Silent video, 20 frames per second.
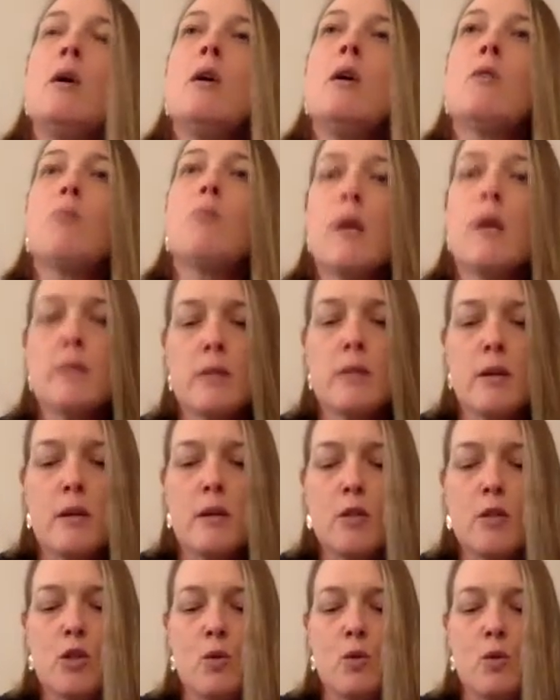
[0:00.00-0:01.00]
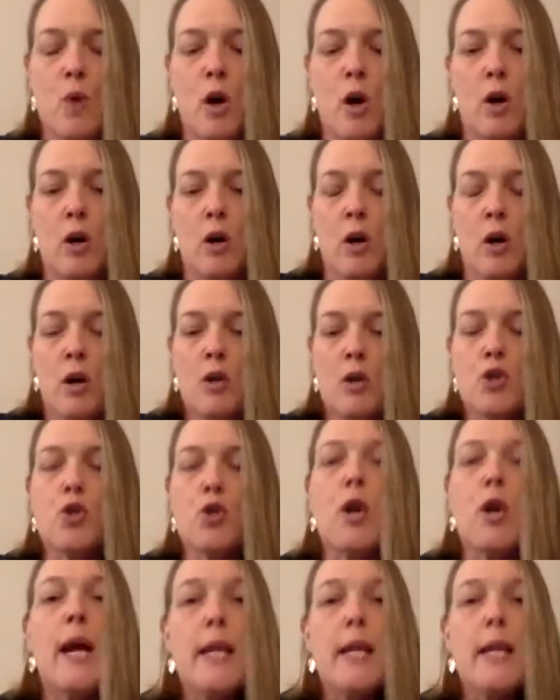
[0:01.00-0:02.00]
residents who are
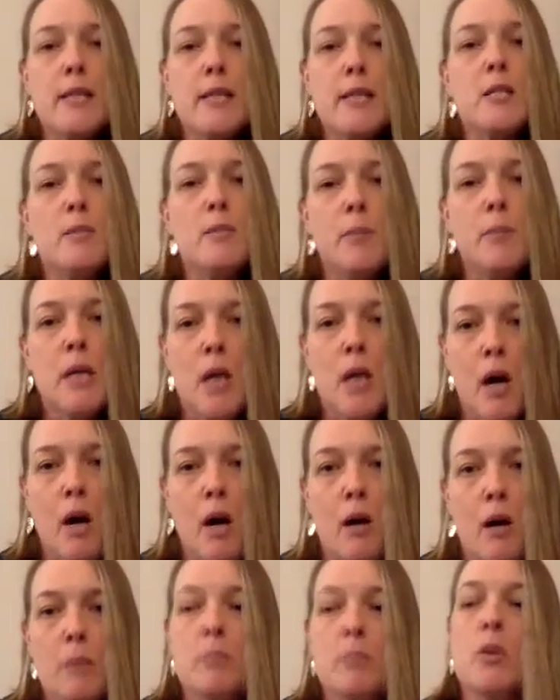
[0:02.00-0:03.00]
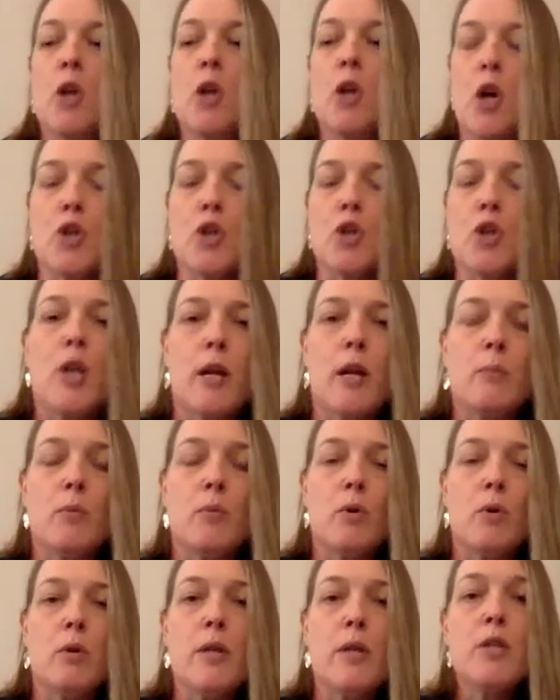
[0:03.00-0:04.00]
training to become large
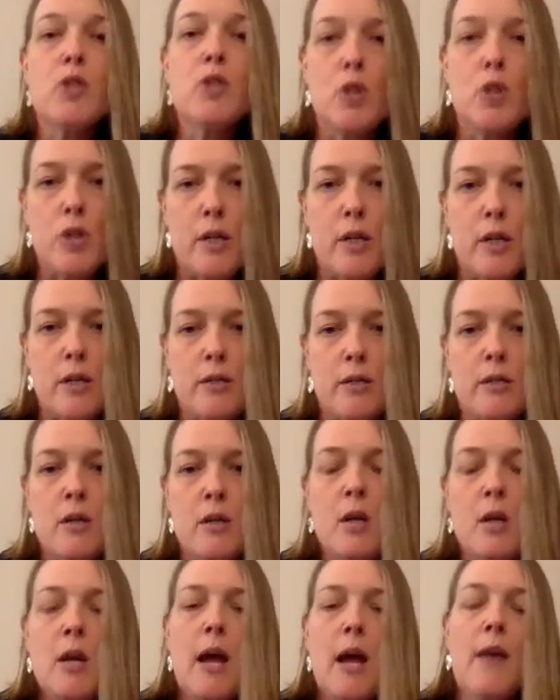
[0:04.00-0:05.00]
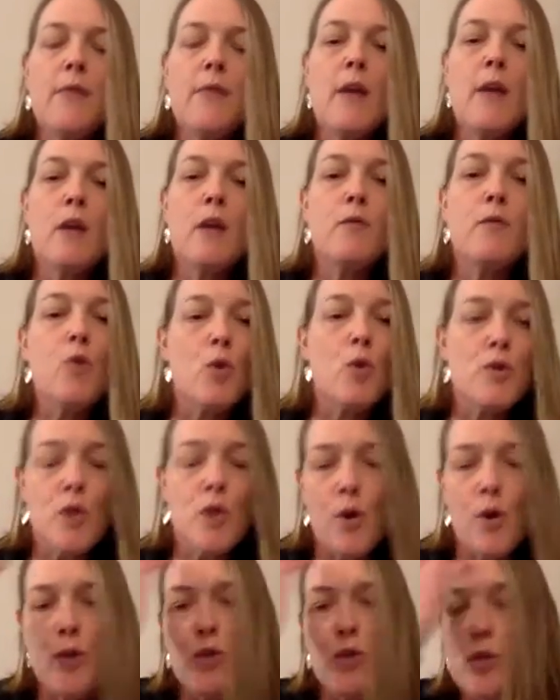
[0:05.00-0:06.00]
animal internists. And then of course
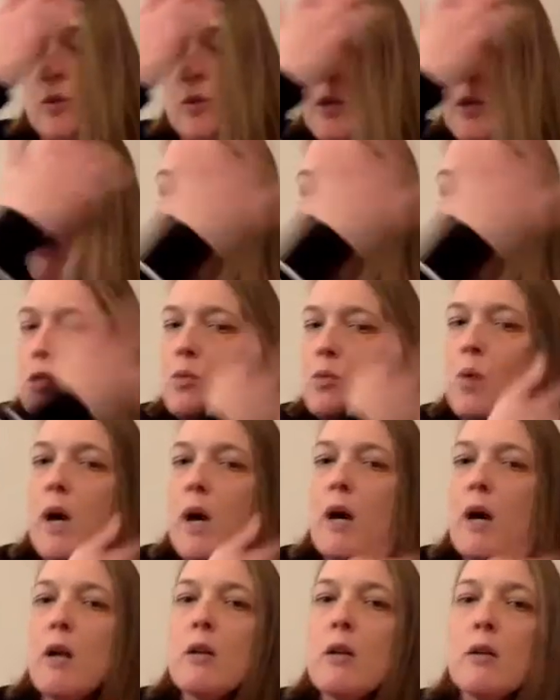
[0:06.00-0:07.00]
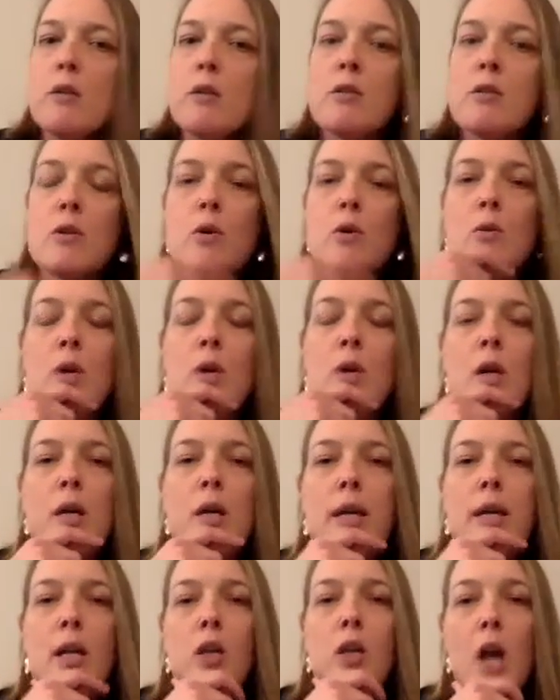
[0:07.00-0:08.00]
all the students as well. So
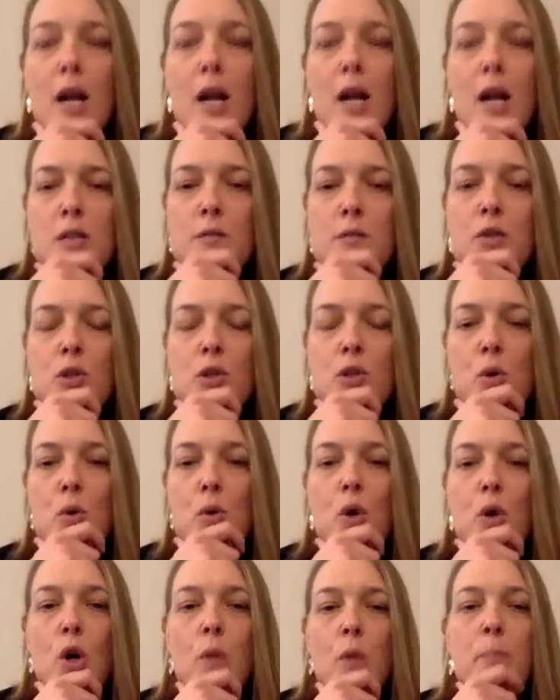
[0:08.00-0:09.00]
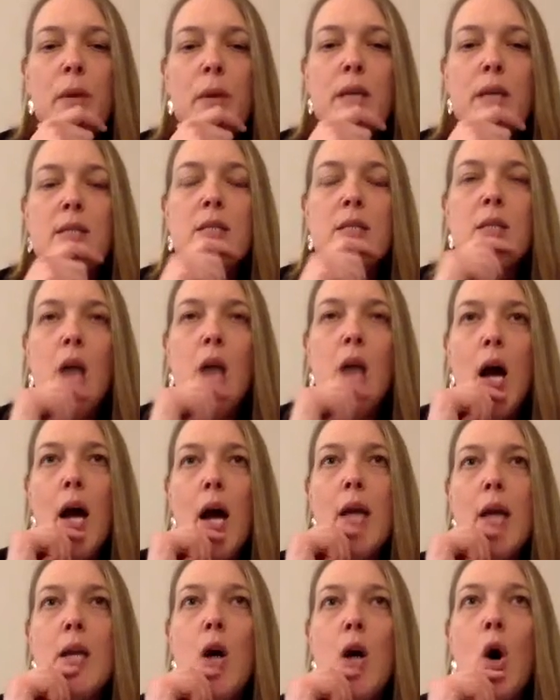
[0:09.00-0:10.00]
yeah, lots of school, but it's
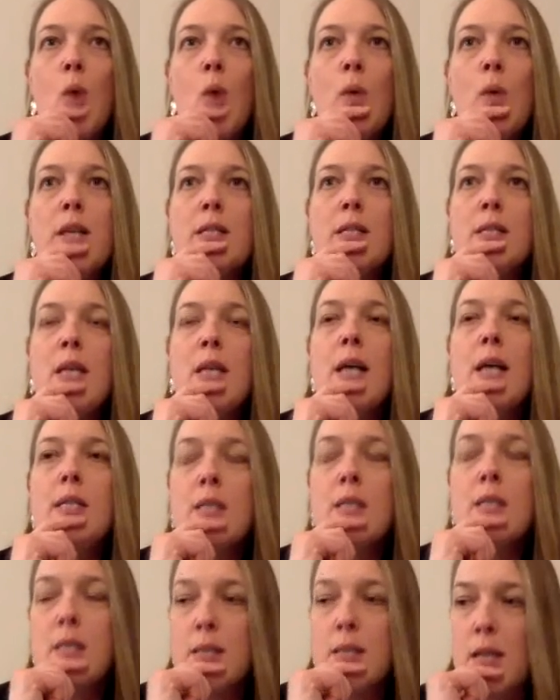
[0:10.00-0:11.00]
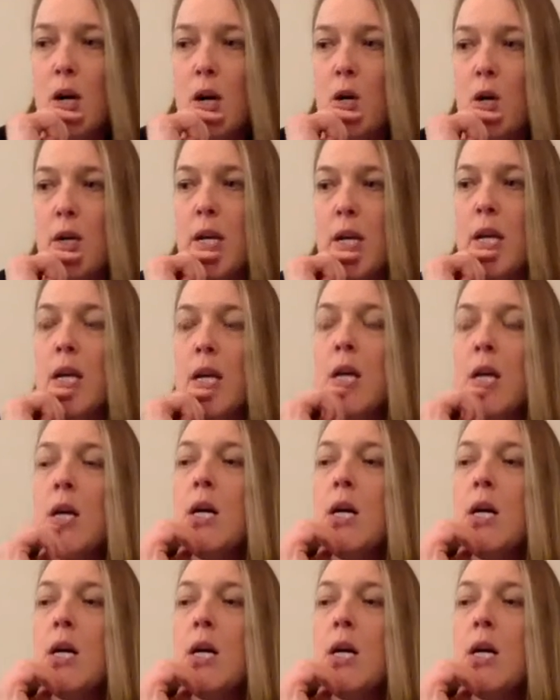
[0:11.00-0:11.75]
not always necessary